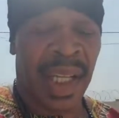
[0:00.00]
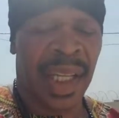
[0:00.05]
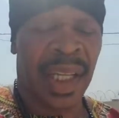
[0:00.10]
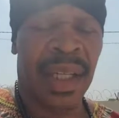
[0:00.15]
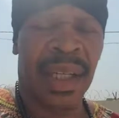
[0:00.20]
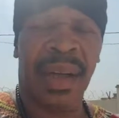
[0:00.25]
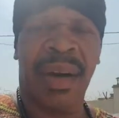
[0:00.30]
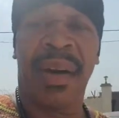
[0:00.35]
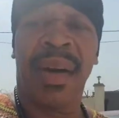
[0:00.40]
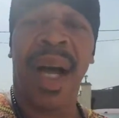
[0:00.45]

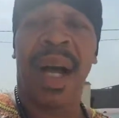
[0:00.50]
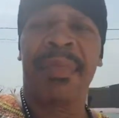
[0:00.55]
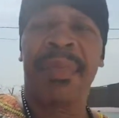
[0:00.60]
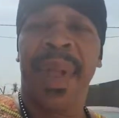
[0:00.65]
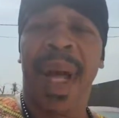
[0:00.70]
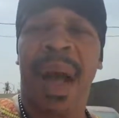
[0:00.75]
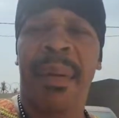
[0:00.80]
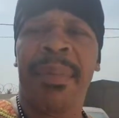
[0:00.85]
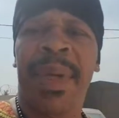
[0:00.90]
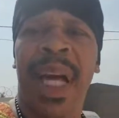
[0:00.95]

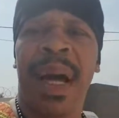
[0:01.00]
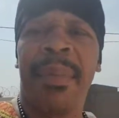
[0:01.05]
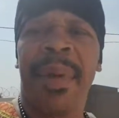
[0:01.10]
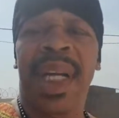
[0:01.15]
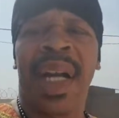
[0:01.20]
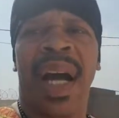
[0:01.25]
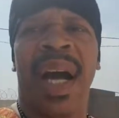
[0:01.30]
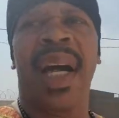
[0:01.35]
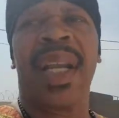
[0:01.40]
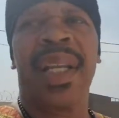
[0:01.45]
I'm
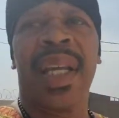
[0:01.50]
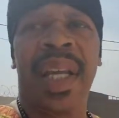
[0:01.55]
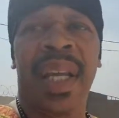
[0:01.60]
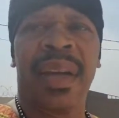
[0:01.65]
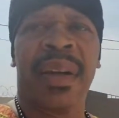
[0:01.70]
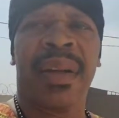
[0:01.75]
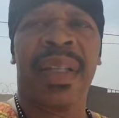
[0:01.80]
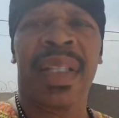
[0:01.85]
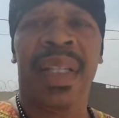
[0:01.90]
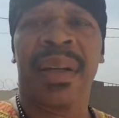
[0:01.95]
coming on
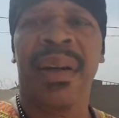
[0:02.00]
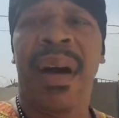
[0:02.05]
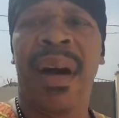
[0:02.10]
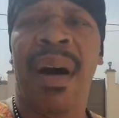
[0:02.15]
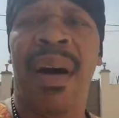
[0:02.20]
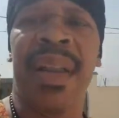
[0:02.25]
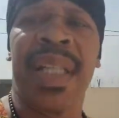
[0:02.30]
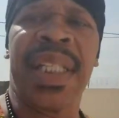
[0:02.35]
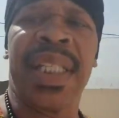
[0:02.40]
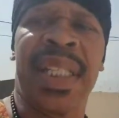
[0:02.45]
here to
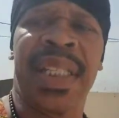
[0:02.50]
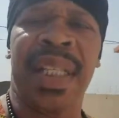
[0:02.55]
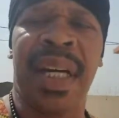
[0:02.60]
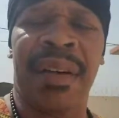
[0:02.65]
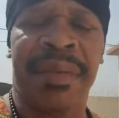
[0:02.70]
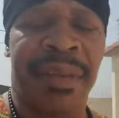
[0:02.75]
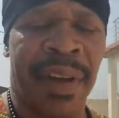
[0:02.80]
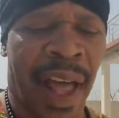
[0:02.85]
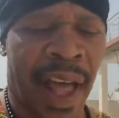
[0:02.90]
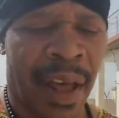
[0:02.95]
call this
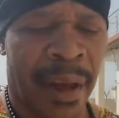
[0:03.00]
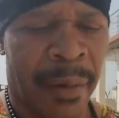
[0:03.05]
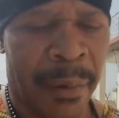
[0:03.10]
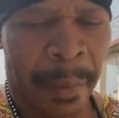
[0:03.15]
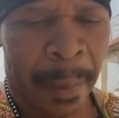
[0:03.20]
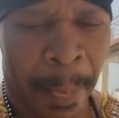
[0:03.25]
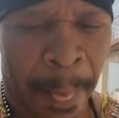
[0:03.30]
stuff out